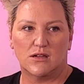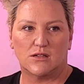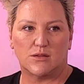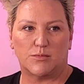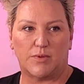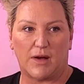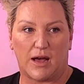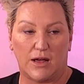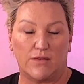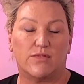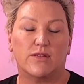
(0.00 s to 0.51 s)
to
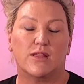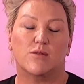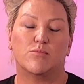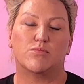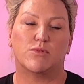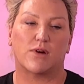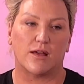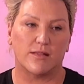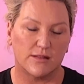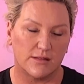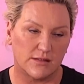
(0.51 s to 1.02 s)
pay for their
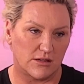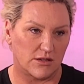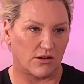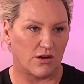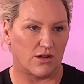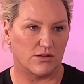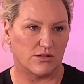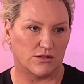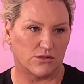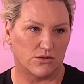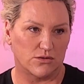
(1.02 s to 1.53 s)
brothers to
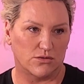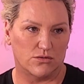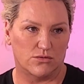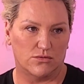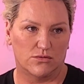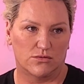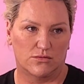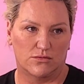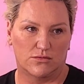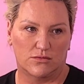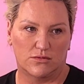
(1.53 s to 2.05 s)
go to
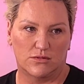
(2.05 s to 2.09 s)
school.